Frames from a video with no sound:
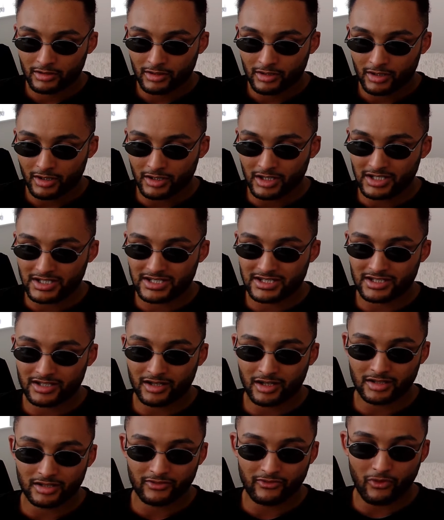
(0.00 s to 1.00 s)
And this is
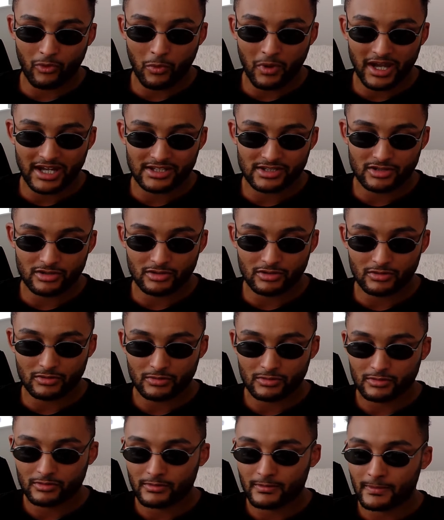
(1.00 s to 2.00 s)
kind of a way to
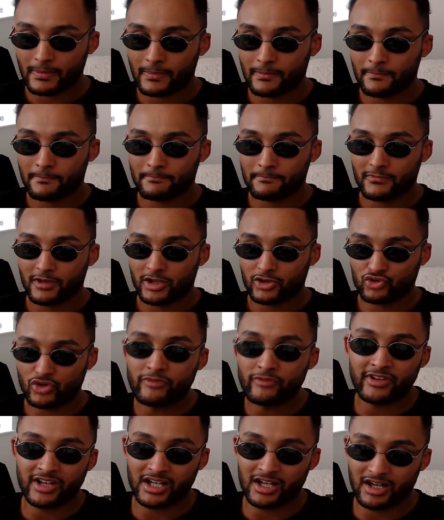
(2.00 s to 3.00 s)

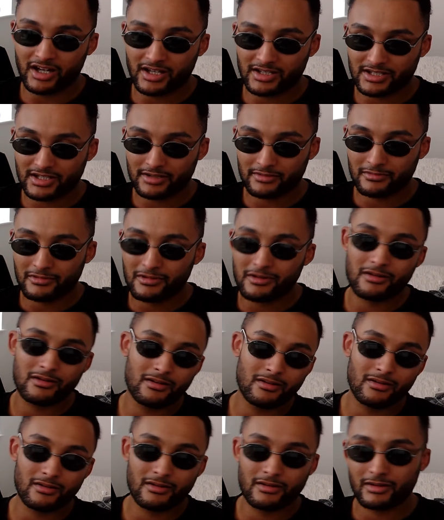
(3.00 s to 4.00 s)
trivialize it.
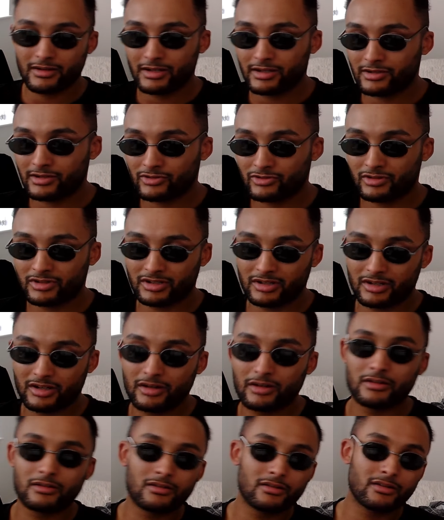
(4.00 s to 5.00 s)

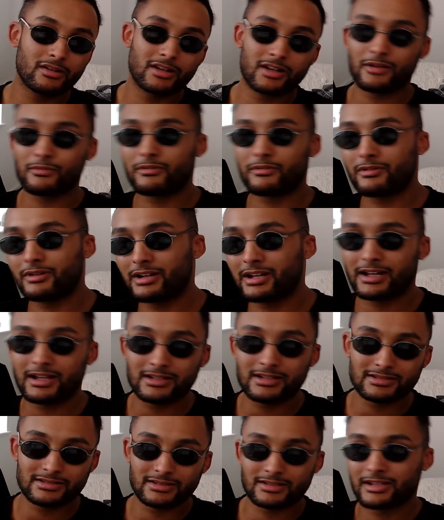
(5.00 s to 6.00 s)
Oh, come on,
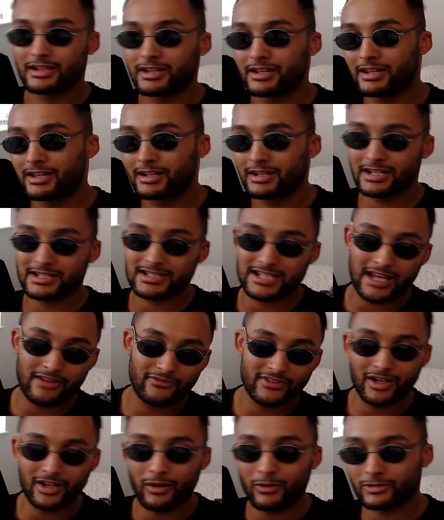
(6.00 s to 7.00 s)
lads. Let's have
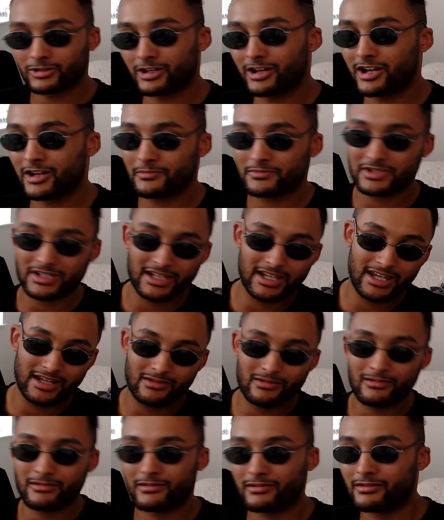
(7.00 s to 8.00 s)
the old times again.
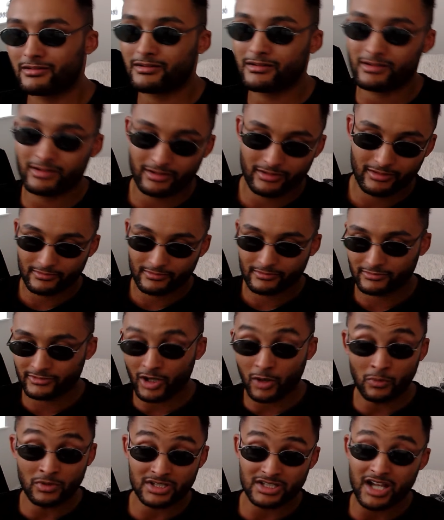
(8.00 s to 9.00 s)
Oh, no
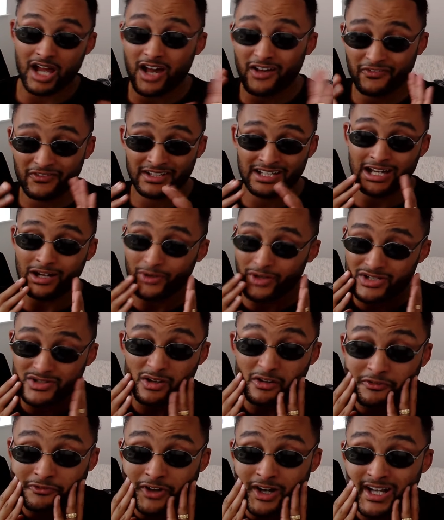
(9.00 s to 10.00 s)
one's laughing now. It's
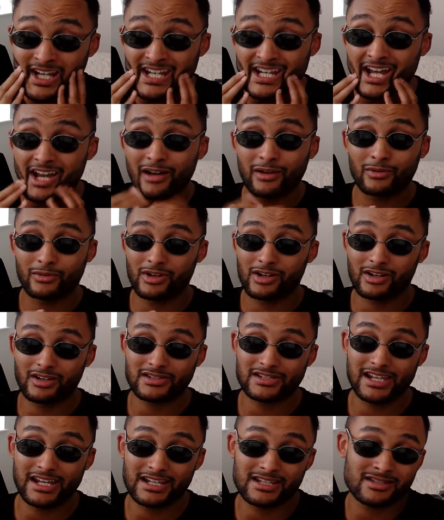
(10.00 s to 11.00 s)
not funny now. Like I
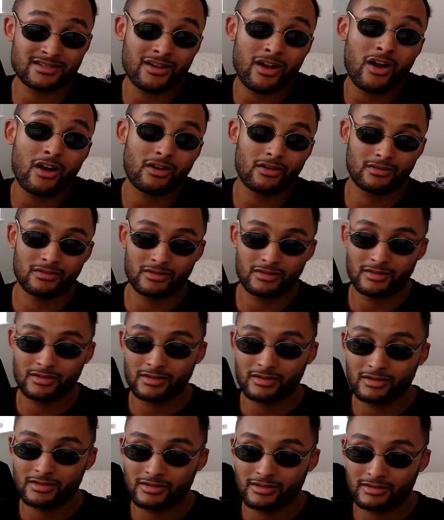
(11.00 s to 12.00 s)
said, it's not.
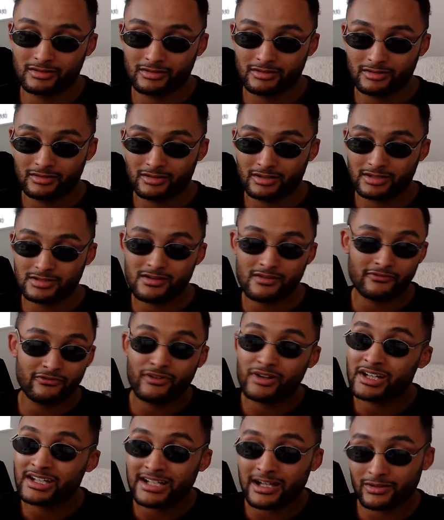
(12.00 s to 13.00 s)
It's not
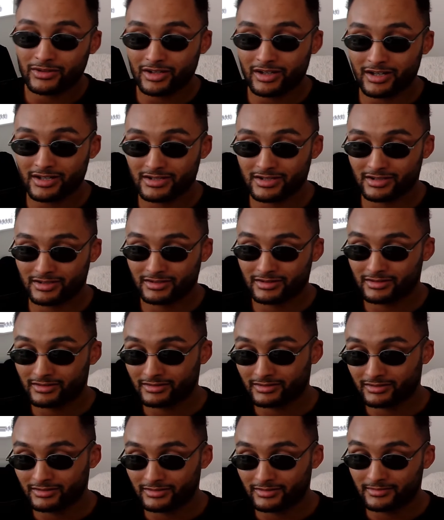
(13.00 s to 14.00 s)
funny now, Tyson.
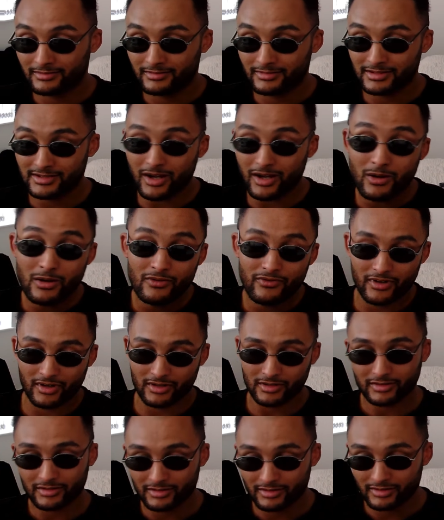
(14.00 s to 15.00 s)
It's over.
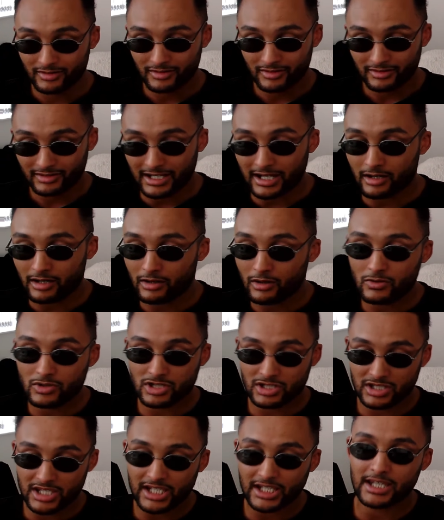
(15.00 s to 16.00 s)
That whole
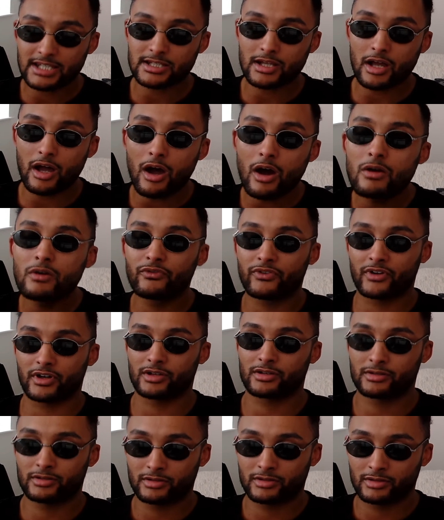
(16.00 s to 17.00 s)
shtick is over.
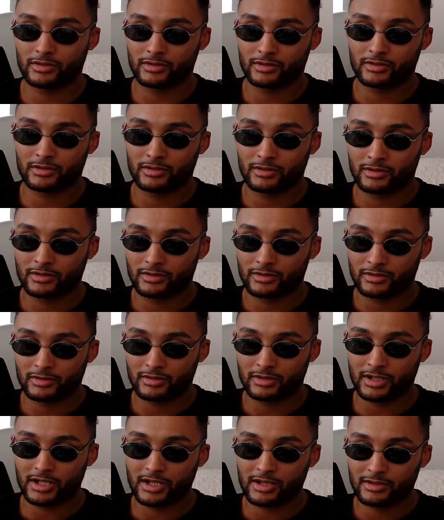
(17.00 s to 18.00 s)

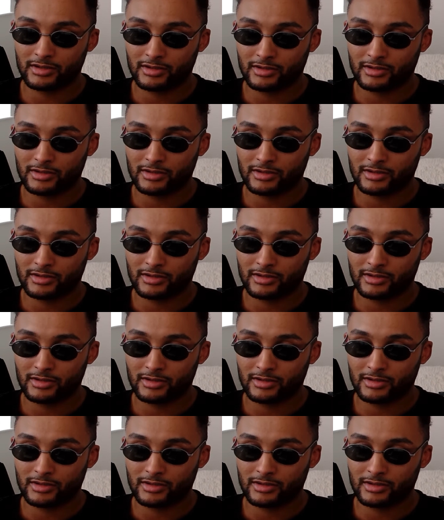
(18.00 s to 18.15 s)
Yeah?